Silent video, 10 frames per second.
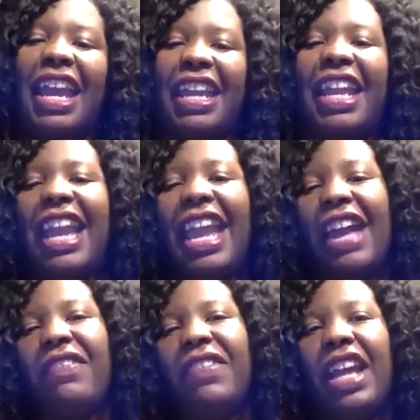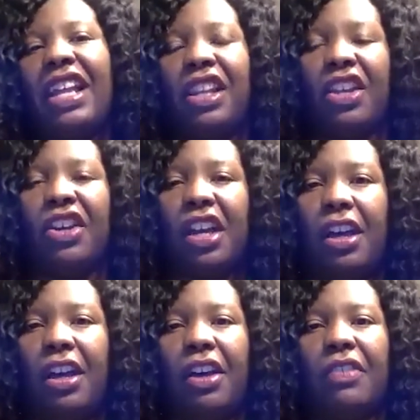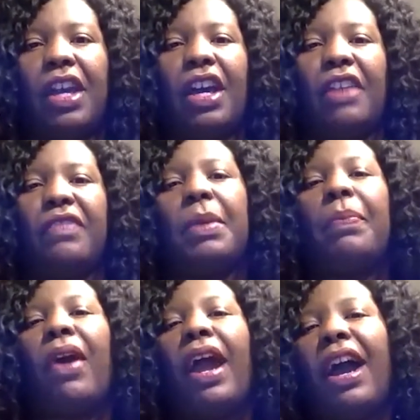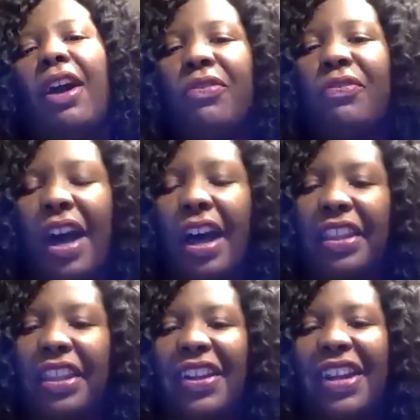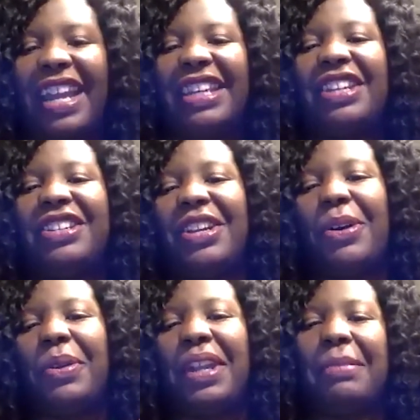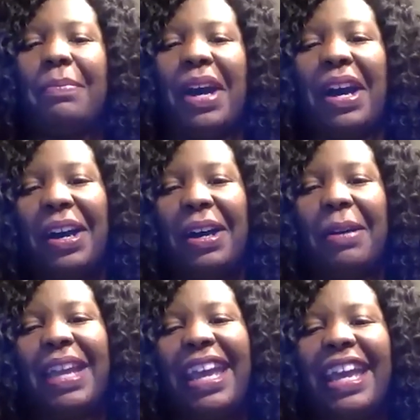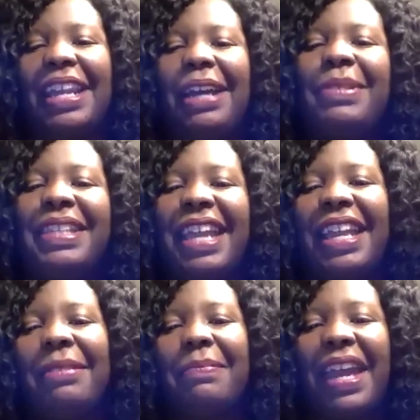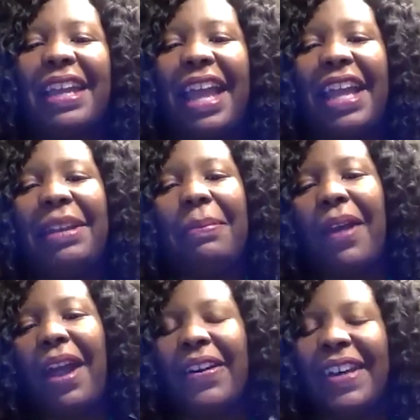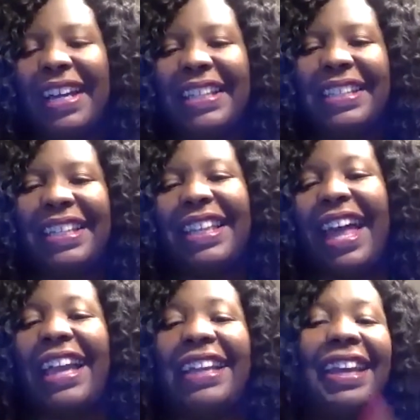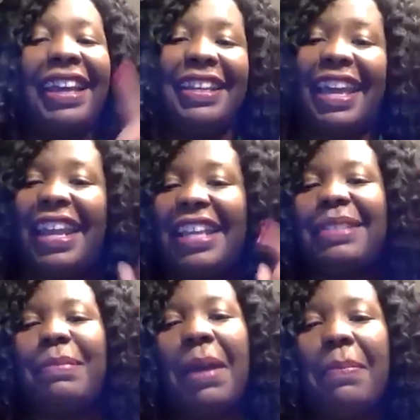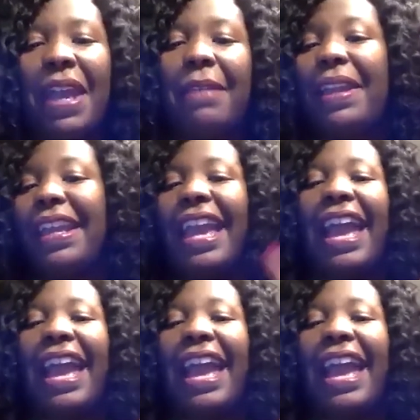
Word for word: and they have that look of of the proud father and the doting mom and i'm standing back like the proud auntie like now that's my baby